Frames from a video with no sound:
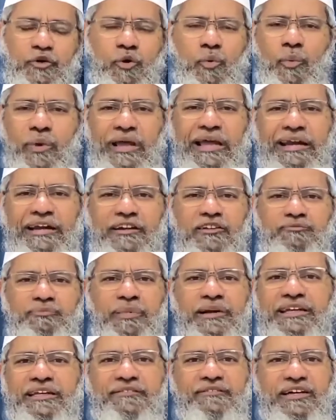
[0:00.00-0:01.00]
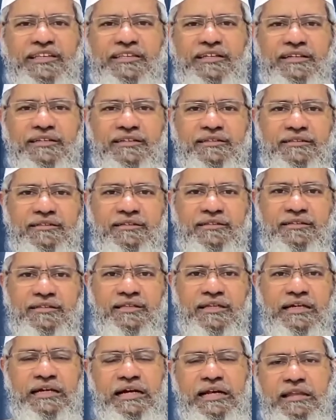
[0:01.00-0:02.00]
So irrespective whether
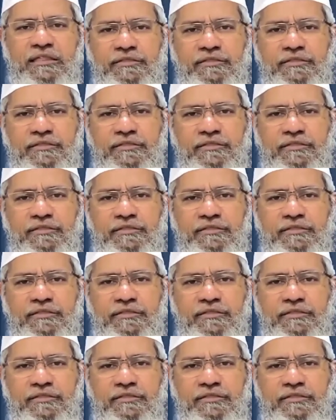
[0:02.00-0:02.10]
the